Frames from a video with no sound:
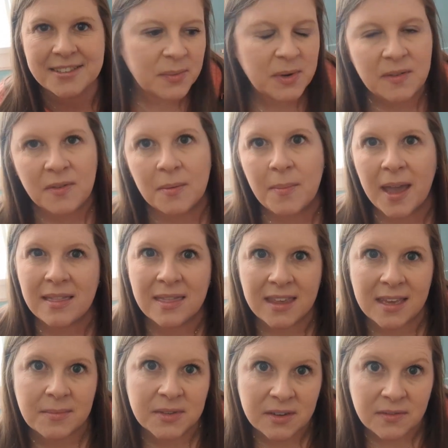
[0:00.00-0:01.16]
One of the main
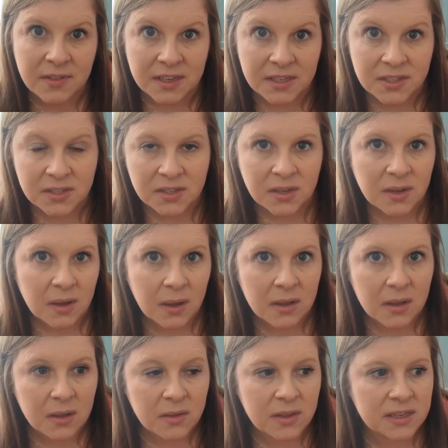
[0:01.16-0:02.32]
themes of this
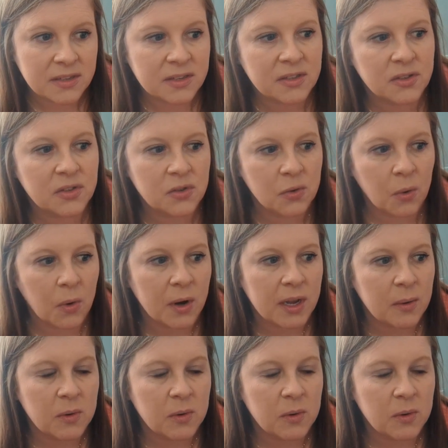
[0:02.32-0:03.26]
story,